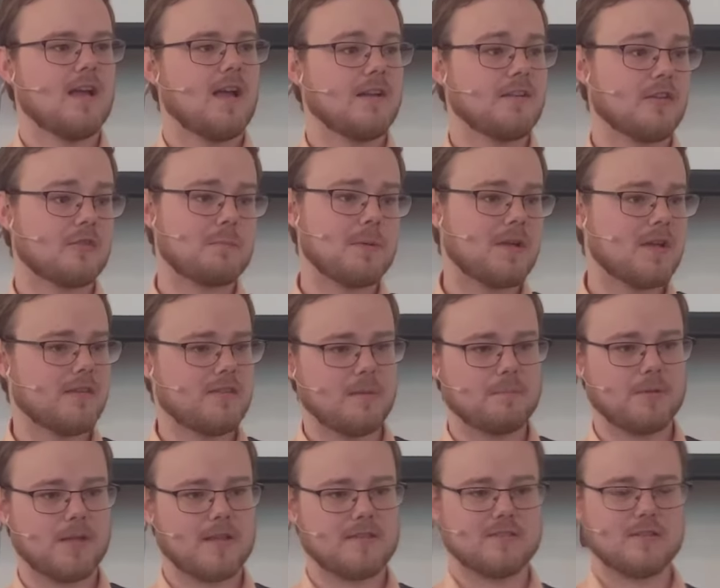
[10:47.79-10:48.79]
And just because He
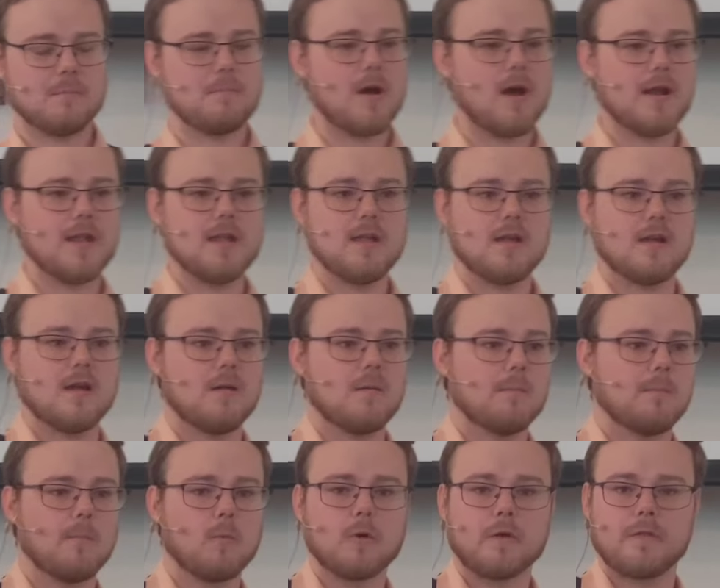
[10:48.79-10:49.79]
blessed somebody
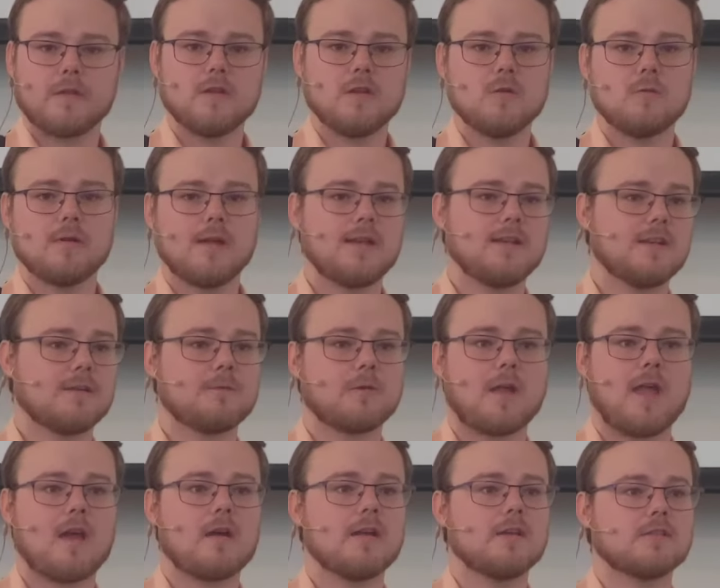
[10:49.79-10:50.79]
more than you in
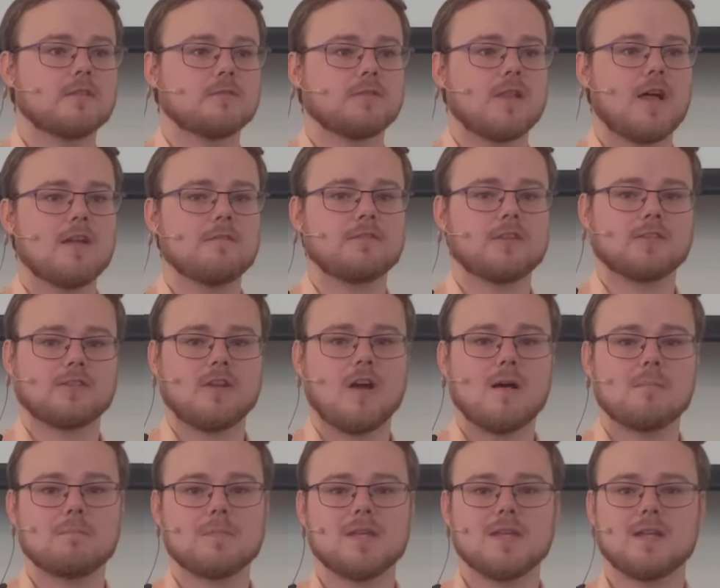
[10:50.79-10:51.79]
different areas of life does
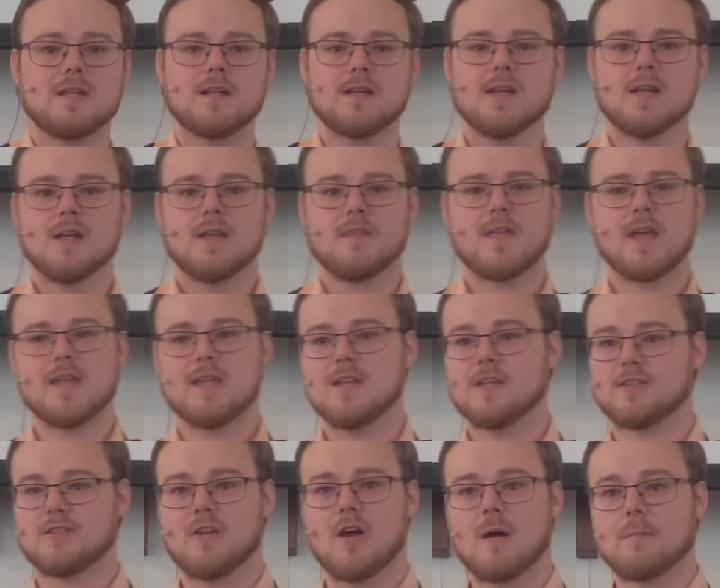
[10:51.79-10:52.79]
not mean that He
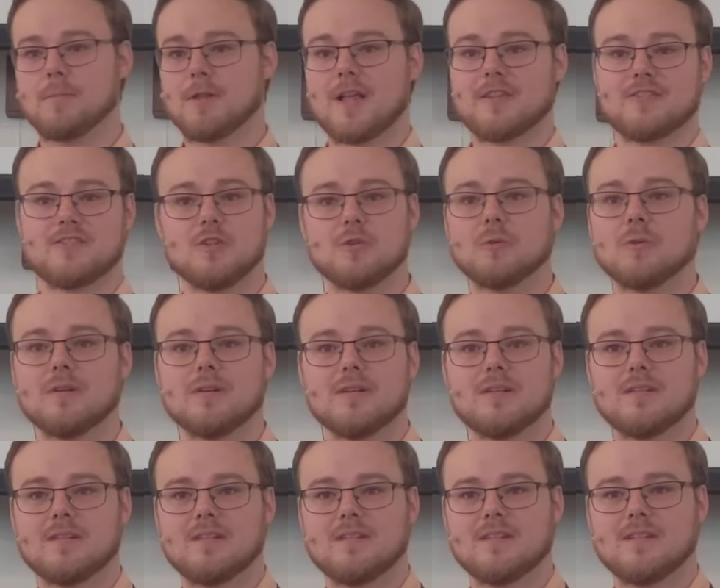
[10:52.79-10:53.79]
has not blessed you.